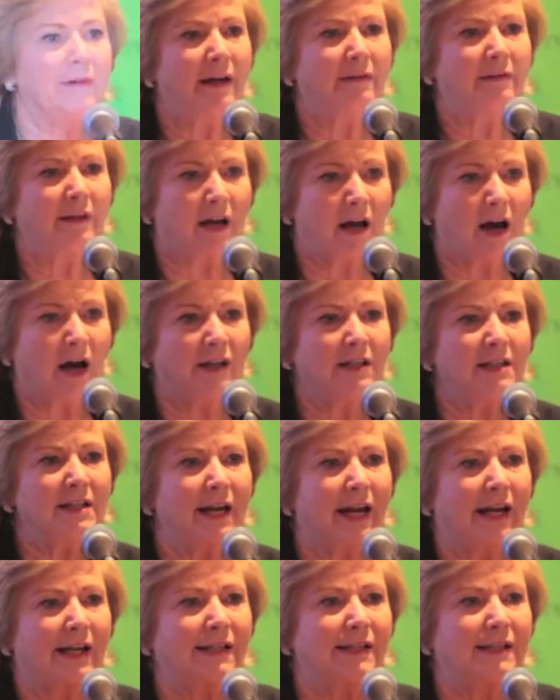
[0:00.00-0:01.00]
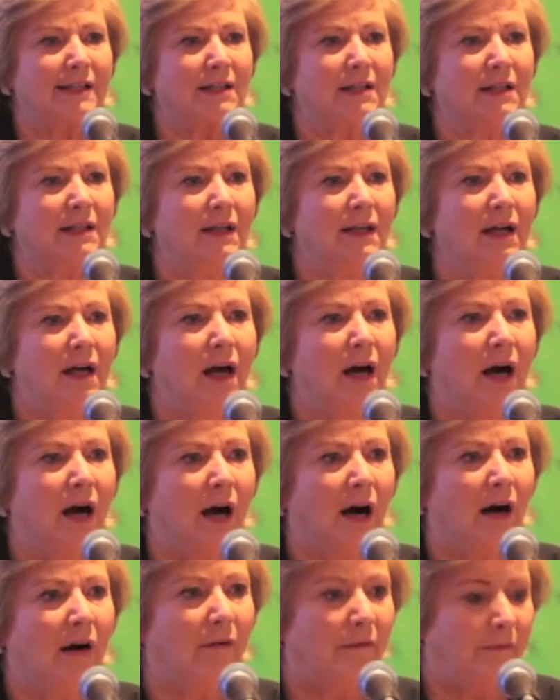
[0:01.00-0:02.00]
in the context
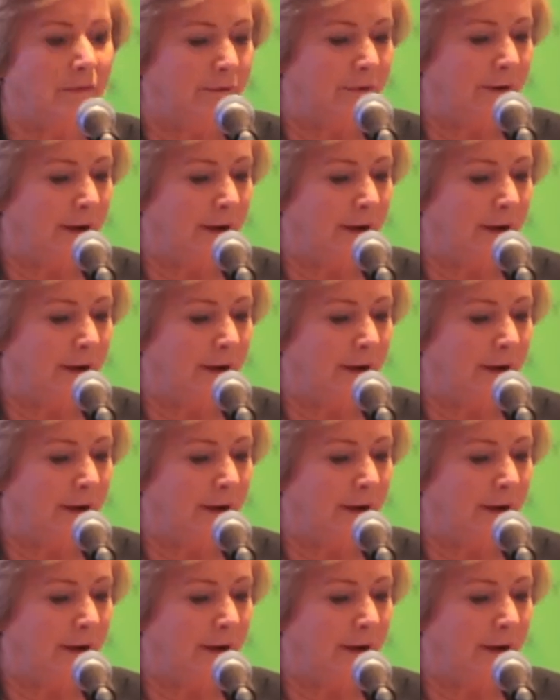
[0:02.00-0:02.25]
of